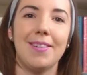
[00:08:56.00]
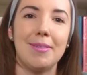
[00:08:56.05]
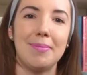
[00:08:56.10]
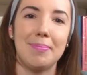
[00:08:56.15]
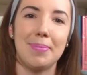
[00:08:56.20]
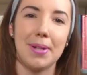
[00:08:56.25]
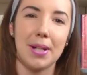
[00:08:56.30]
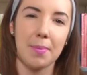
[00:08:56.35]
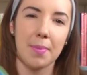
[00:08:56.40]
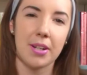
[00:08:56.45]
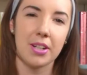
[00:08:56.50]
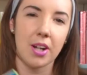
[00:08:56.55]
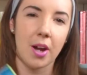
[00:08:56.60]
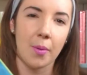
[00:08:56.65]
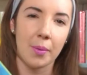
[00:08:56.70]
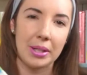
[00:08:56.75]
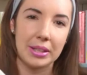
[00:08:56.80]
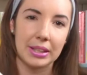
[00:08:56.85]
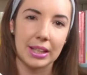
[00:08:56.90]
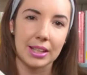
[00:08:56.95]
pretty much
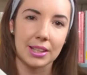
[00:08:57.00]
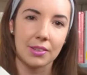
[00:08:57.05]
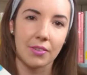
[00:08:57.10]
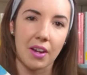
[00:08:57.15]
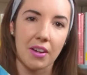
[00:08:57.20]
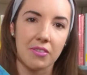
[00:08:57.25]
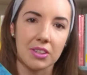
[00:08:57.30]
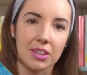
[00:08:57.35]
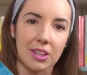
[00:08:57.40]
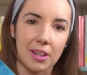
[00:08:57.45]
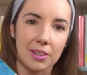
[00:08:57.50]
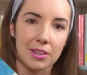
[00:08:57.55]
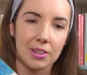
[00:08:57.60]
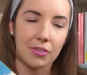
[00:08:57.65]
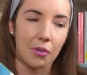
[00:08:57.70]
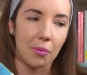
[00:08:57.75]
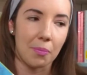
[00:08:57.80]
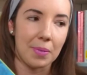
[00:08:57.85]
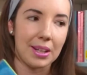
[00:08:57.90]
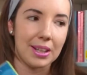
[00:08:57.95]
always gets 5 stars
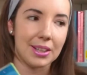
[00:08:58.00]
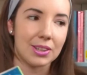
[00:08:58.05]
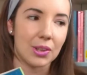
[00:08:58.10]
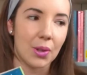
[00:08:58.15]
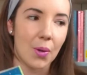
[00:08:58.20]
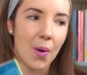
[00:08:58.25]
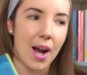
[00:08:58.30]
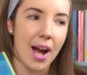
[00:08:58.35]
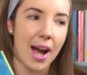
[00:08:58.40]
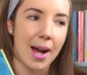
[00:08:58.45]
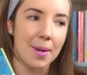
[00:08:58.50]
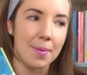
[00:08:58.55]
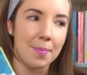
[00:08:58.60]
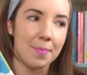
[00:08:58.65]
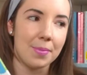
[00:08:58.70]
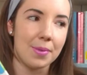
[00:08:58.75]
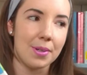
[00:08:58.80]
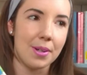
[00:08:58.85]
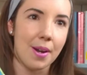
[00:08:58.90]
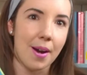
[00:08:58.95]
from me, so
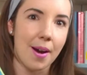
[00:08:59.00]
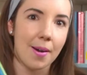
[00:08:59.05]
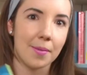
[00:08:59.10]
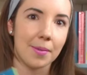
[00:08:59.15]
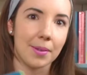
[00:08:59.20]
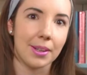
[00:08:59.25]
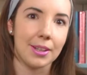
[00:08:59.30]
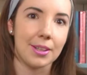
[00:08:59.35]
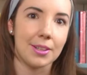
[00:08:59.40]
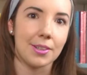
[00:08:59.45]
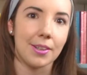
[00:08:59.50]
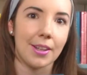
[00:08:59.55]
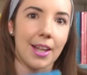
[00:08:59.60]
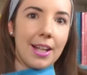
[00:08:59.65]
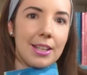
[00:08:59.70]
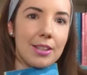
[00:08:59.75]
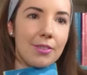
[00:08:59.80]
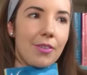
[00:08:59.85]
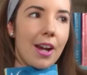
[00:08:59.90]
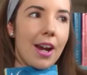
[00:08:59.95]
I'm not really sure
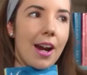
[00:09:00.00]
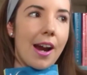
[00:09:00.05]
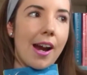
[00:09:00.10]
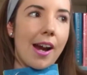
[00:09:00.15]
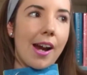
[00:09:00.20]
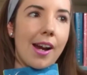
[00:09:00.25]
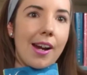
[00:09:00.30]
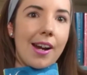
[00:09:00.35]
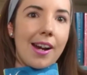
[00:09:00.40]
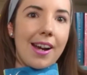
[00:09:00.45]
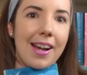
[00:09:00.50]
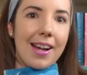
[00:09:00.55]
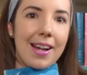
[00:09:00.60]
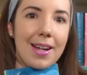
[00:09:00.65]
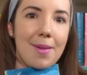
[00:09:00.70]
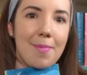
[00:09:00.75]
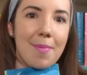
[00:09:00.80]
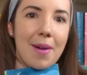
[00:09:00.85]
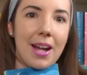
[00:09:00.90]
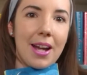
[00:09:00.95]
that's fair.
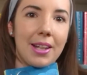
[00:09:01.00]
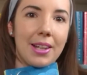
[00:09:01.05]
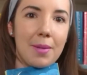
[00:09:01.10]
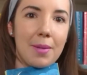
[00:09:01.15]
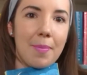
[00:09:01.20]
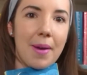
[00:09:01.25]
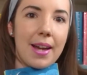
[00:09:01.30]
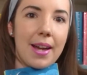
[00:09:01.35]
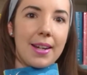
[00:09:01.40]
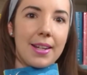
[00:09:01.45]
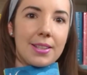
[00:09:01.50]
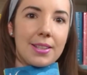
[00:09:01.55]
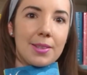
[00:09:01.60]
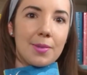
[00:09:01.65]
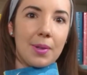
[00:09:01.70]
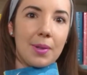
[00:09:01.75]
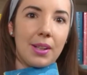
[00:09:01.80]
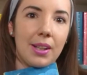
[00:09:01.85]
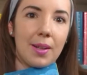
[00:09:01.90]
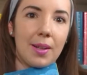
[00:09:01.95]
I'm highly biased
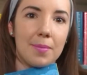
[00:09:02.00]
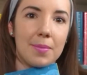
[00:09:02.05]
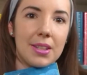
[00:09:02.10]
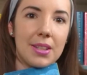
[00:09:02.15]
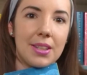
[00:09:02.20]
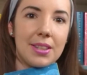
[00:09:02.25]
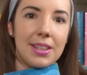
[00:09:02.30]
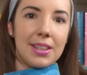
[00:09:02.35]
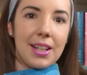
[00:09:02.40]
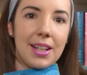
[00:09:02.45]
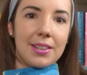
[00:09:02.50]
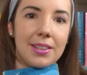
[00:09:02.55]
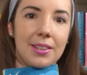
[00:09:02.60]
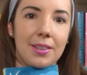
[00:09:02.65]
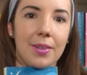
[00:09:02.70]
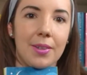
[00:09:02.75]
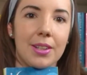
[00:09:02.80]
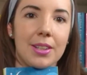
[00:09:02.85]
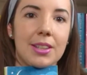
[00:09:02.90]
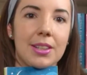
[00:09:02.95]
when it comes to C.S.
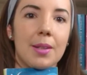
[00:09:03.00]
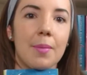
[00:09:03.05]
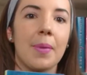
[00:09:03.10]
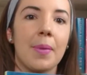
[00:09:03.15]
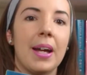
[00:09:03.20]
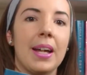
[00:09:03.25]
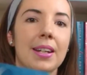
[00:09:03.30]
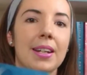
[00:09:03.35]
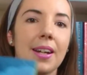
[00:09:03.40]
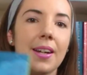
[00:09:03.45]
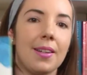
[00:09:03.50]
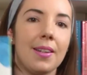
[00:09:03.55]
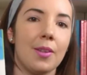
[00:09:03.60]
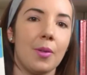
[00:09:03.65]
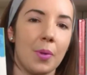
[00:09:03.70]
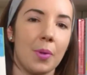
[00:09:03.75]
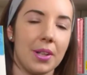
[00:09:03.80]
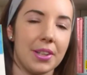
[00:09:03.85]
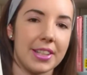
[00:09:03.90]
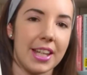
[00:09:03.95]
Lewis, but The
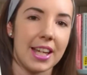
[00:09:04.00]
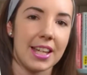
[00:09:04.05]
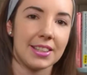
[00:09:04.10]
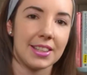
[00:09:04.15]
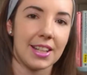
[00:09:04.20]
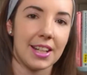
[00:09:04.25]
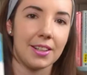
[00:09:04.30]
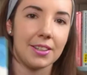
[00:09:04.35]
World's Last Night